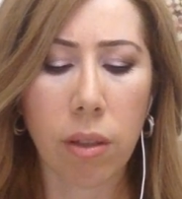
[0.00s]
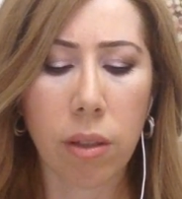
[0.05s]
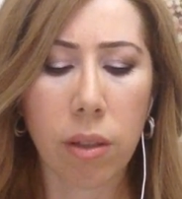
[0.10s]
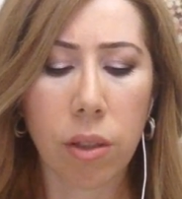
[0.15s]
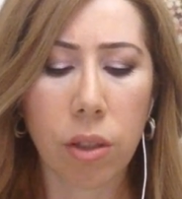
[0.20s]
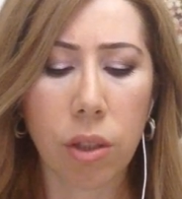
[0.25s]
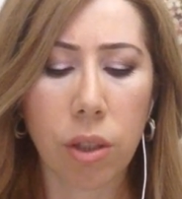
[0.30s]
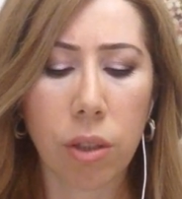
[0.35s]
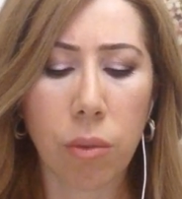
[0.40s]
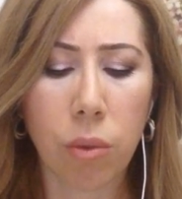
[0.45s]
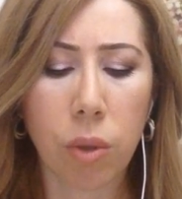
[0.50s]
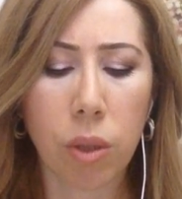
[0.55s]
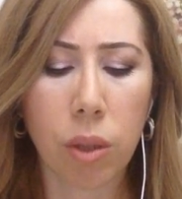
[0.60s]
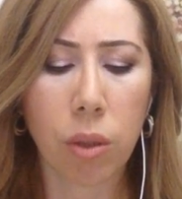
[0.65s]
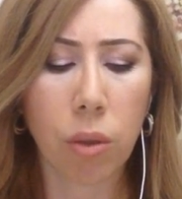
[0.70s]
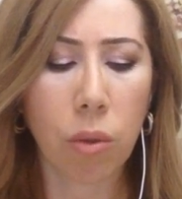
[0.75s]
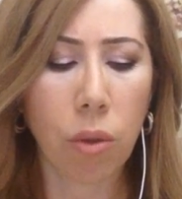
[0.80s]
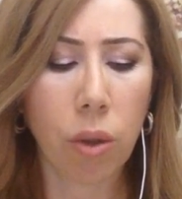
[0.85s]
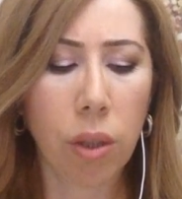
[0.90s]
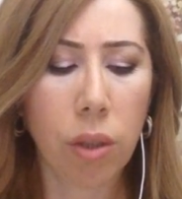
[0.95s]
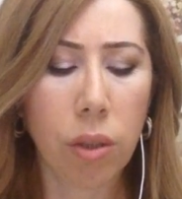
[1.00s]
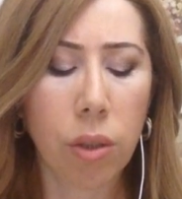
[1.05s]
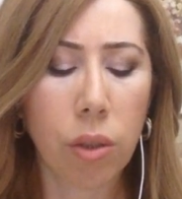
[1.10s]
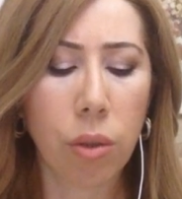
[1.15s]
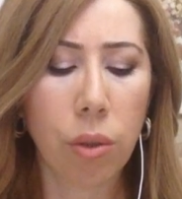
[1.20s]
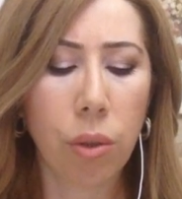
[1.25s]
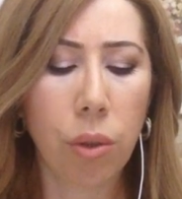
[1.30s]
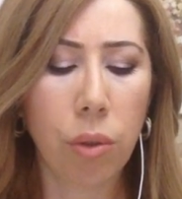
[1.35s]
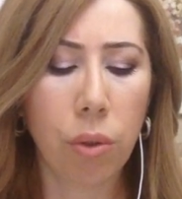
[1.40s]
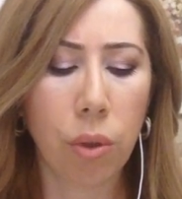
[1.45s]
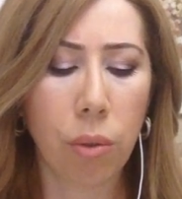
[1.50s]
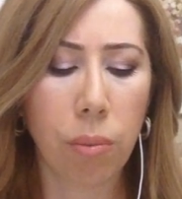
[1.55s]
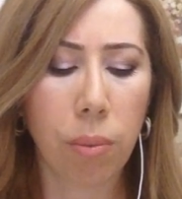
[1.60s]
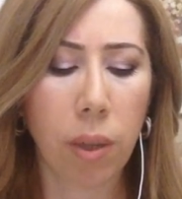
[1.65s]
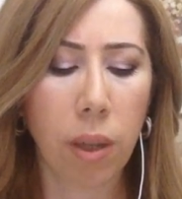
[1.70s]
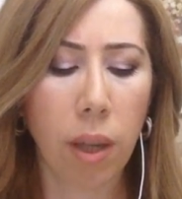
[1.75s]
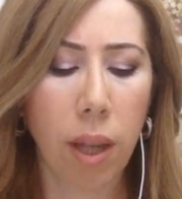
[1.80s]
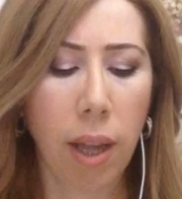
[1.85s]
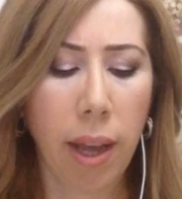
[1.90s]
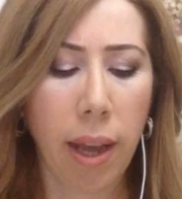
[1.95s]
she was going to Europe.
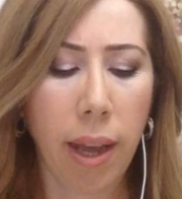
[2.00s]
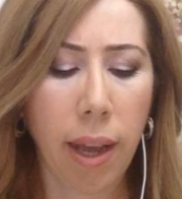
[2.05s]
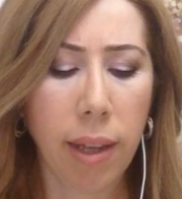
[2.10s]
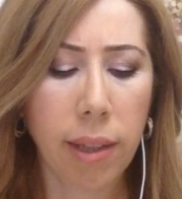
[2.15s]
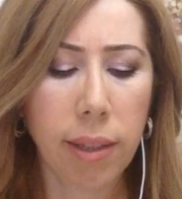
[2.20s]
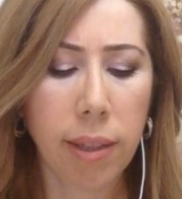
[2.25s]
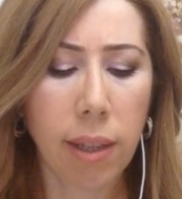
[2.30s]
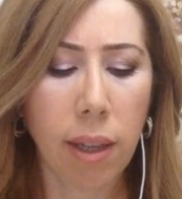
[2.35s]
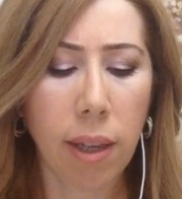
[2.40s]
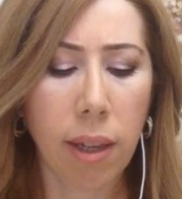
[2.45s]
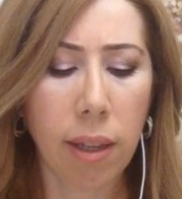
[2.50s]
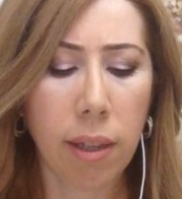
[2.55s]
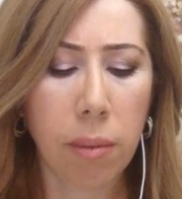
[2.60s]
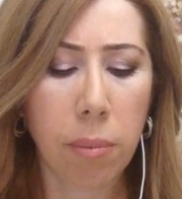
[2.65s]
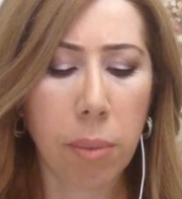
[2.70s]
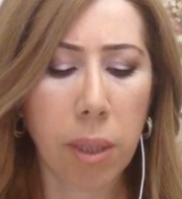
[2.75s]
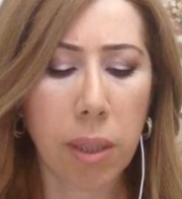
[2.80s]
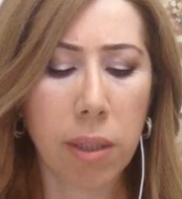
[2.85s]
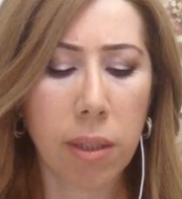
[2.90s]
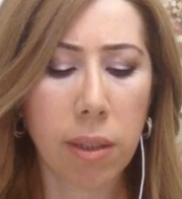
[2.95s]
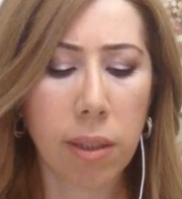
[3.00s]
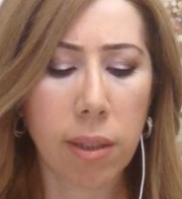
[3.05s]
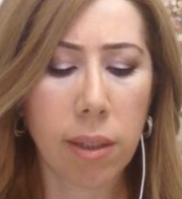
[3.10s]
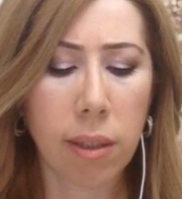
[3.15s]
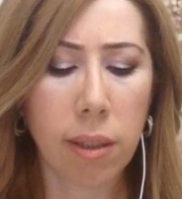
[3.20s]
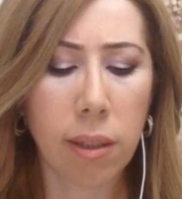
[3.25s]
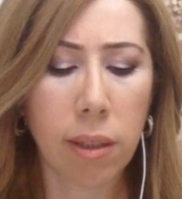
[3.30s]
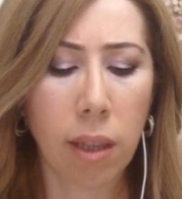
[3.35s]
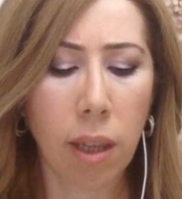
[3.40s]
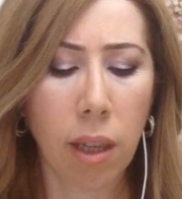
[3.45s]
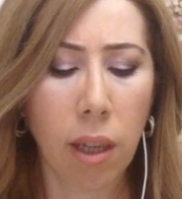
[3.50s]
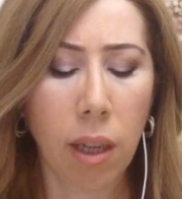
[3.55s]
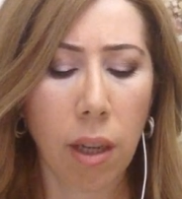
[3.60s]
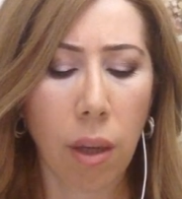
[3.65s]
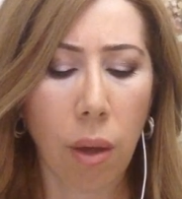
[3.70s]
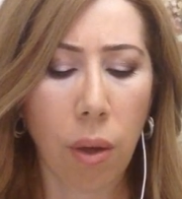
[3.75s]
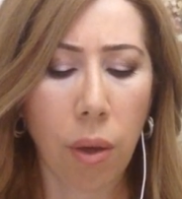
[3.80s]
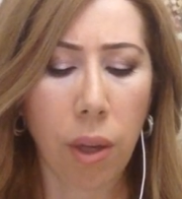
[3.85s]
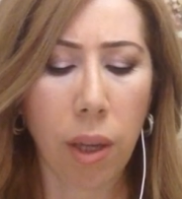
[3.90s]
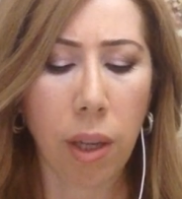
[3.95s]
Has anybody seen
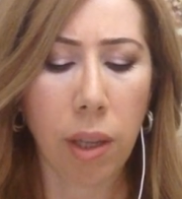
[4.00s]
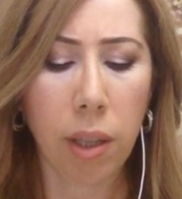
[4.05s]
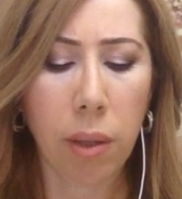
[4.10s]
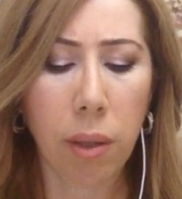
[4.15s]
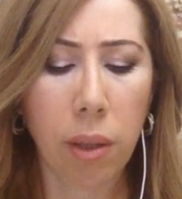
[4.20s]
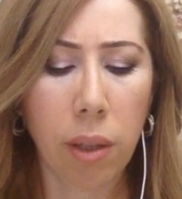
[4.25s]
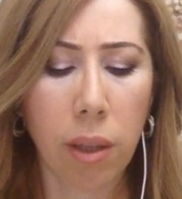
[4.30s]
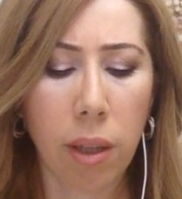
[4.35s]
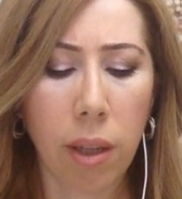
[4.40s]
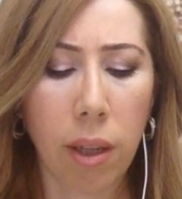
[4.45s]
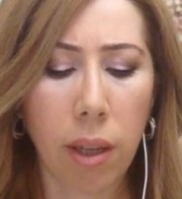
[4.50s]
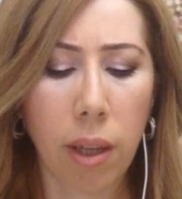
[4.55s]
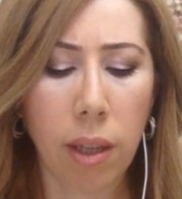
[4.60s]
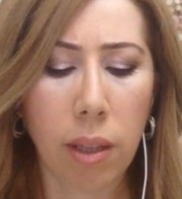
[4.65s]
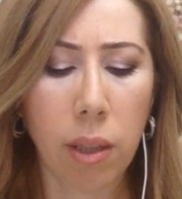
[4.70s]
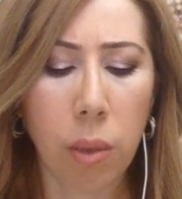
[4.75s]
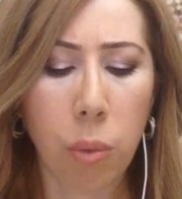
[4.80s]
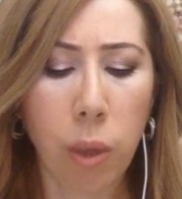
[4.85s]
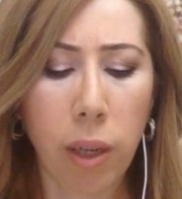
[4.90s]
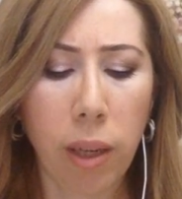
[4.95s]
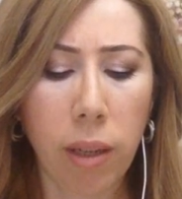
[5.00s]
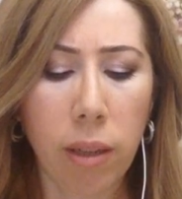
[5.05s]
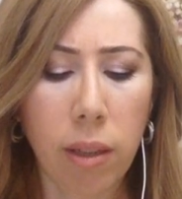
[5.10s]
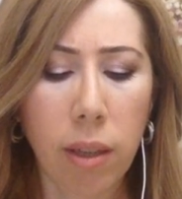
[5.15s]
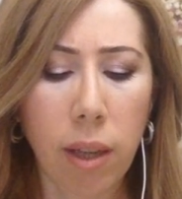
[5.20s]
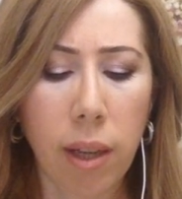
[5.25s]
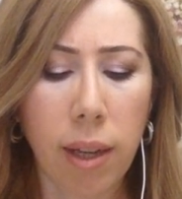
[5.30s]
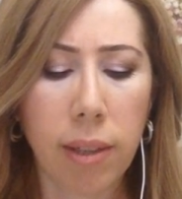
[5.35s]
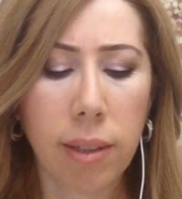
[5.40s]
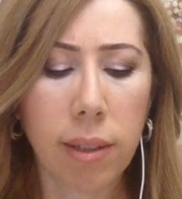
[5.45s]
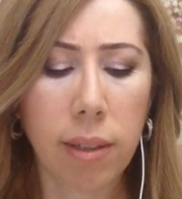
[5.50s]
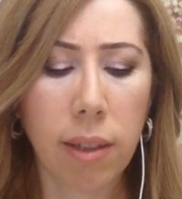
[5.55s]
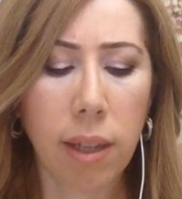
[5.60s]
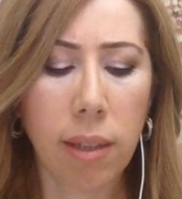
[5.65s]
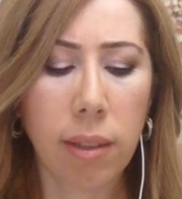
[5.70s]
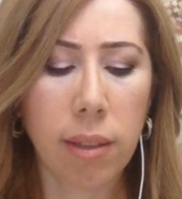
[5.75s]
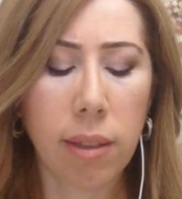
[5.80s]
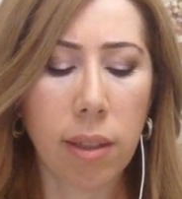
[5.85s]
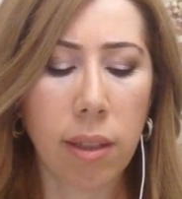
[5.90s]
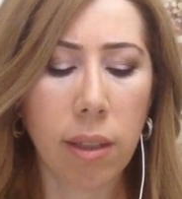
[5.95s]
her anywhere? asked
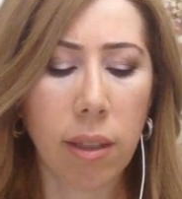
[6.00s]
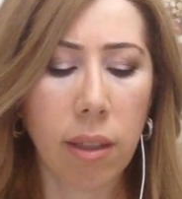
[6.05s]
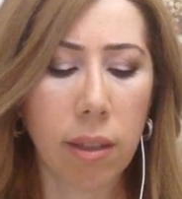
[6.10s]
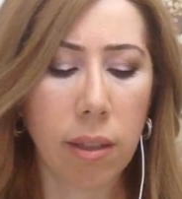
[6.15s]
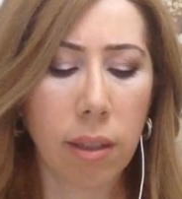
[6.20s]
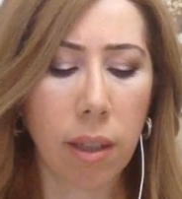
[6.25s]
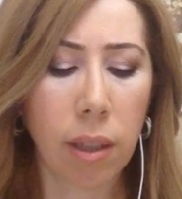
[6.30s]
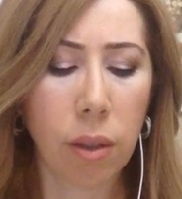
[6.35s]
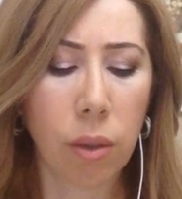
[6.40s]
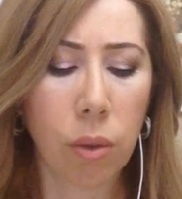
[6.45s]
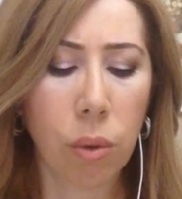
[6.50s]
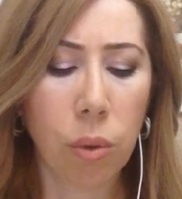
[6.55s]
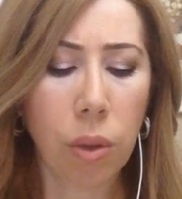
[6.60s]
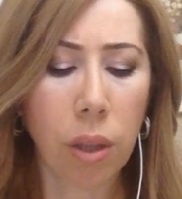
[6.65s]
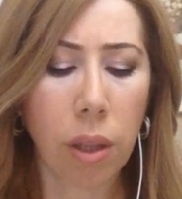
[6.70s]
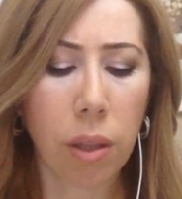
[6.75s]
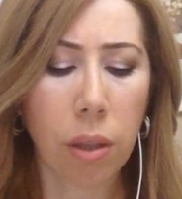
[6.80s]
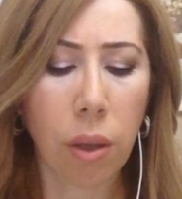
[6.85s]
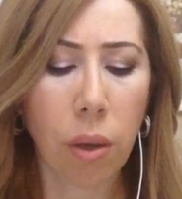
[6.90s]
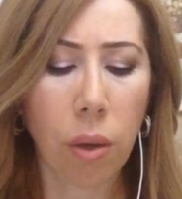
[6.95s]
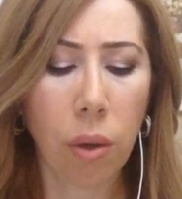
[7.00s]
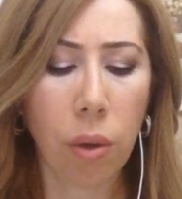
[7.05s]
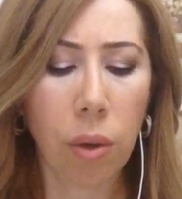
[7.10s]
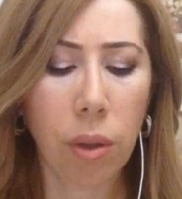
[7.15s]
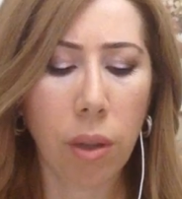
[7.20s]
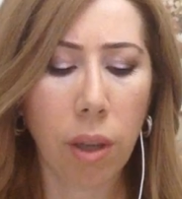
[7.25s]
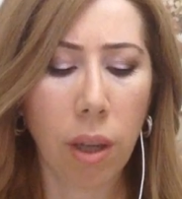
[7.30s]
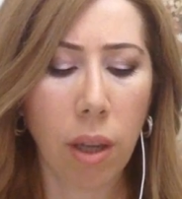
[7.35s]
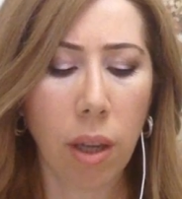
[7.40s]
Nancy. Then look at her.